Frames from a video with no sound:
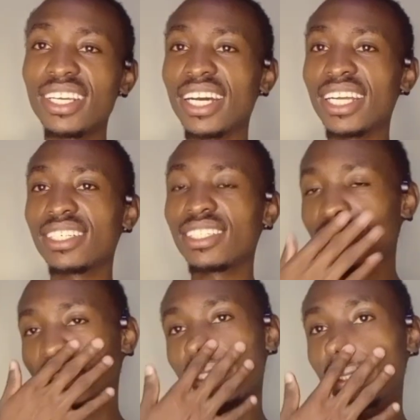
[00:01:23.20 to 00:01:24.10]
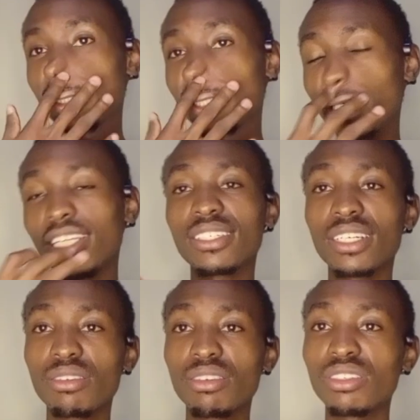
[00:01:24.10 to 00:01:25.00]
and is really
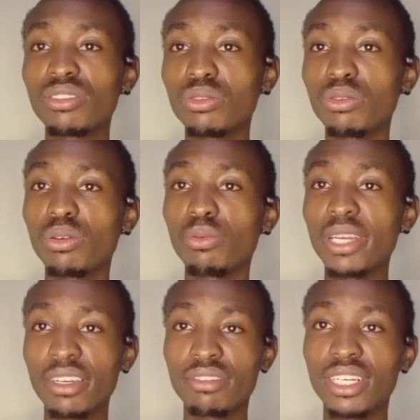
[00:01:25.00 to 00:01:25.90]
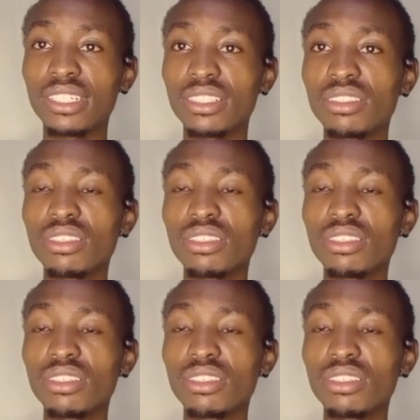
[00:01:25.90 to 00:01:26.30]
struggling to make friends.